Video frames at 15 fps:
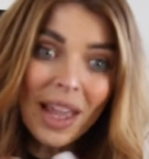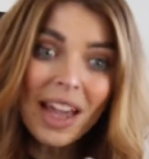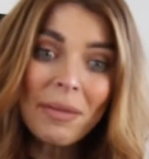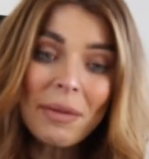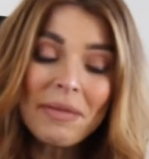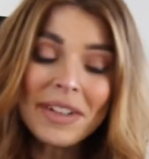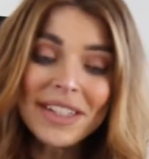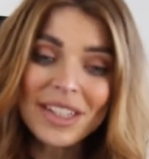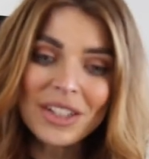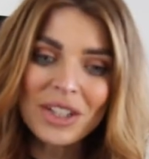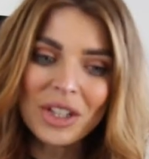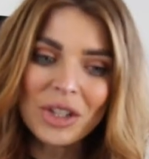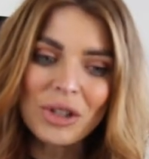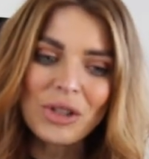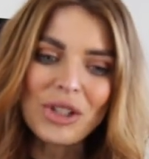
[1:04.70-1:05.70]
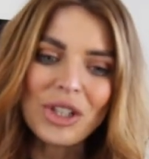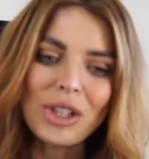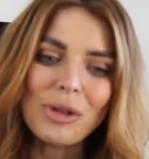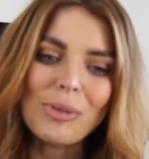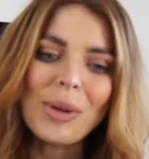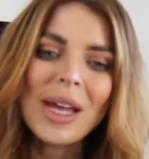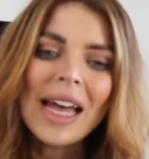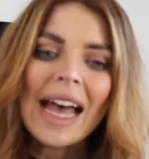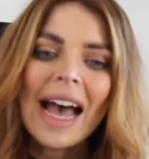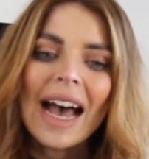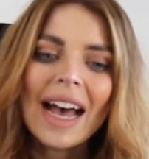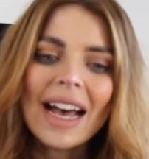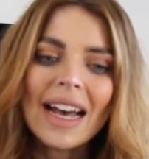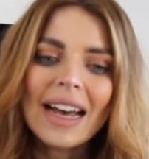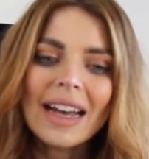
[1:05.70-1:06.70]
I've been researching YouTube,
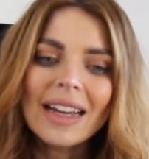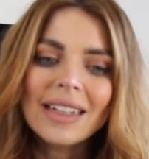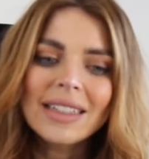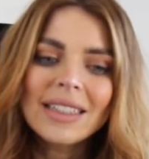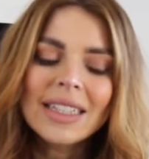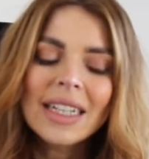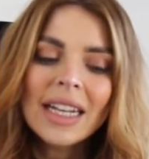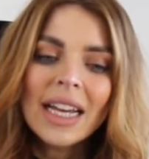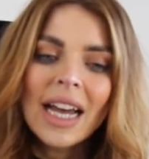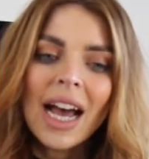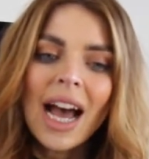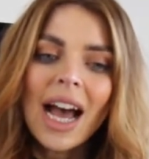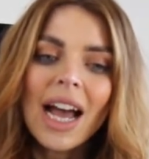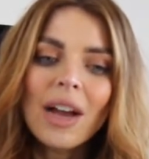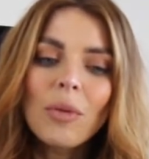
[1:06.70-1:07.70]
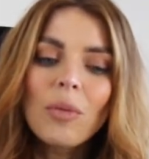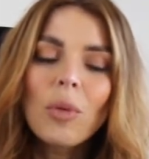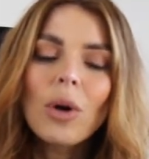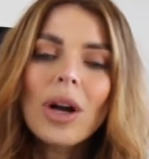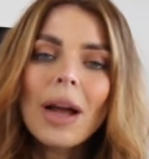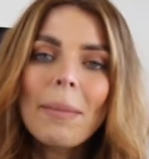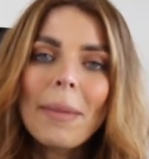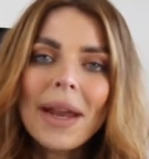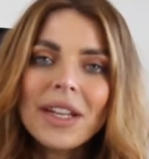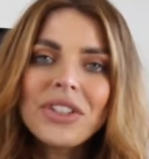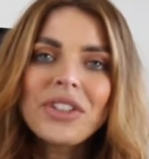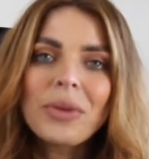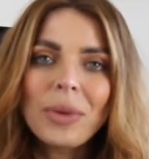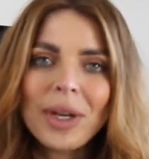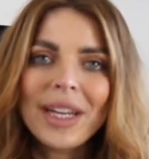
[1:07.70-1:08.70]
and I
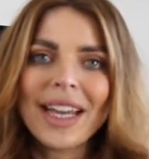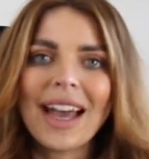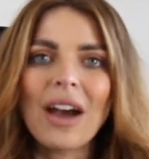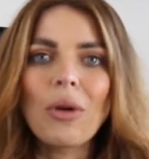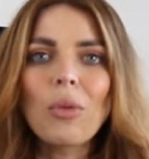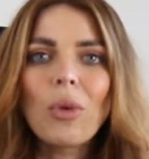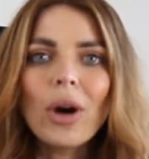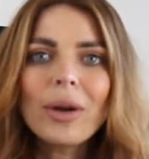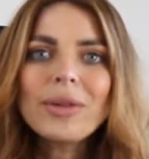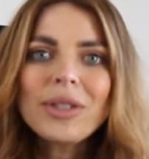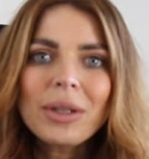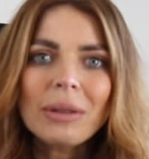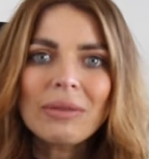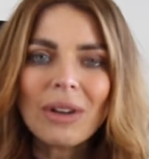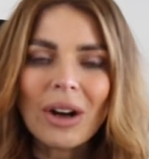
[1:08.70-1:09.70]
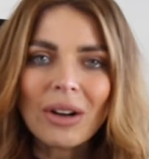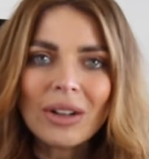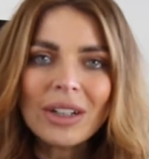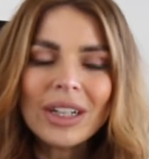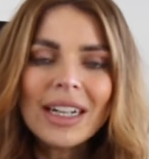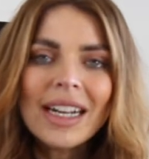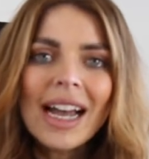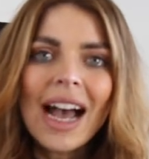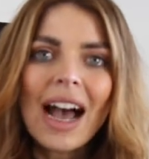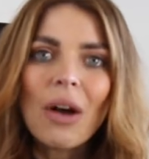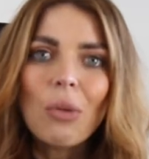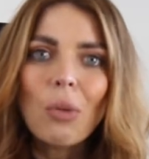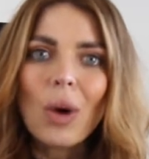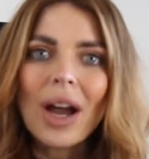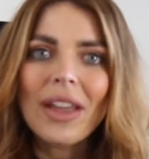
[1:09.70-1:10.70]
managed to work out what I was doing wrong
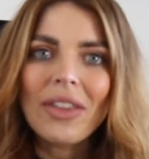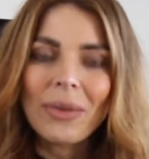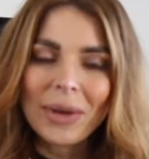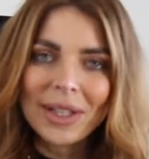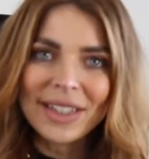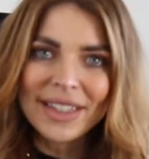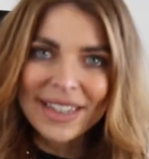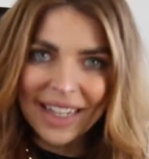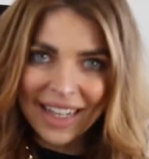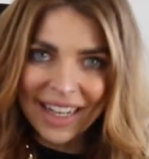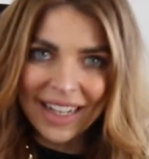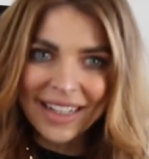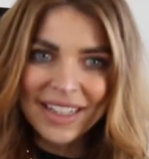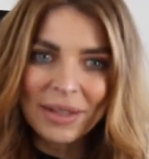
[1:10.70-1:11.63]
and why they weren't sticking.